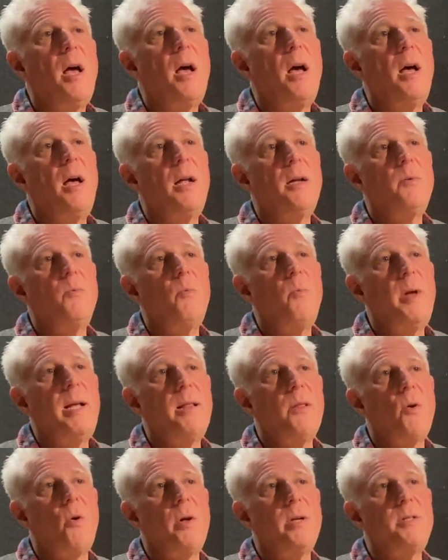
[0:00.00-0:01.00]
And we
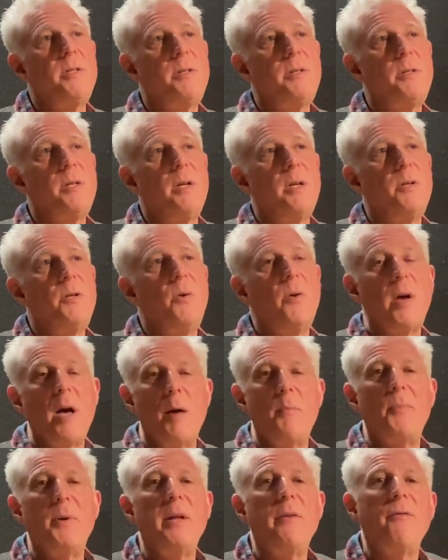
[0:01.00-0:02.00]
launched a new
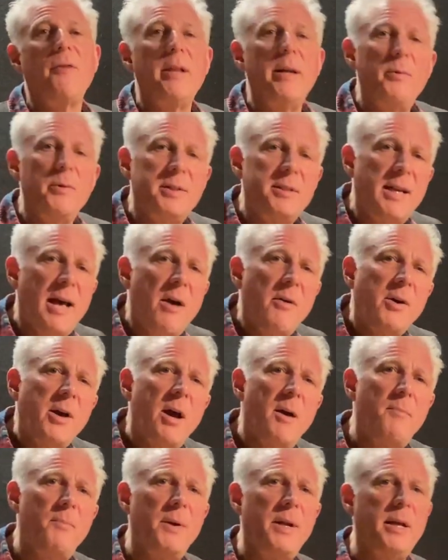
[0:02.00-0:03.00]
company, Fleetwod Sound
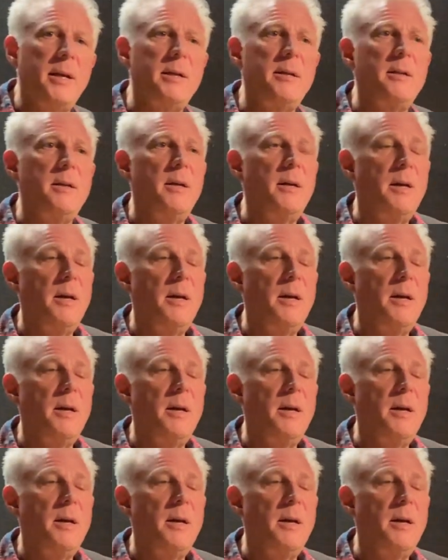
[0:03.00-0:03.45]
Company,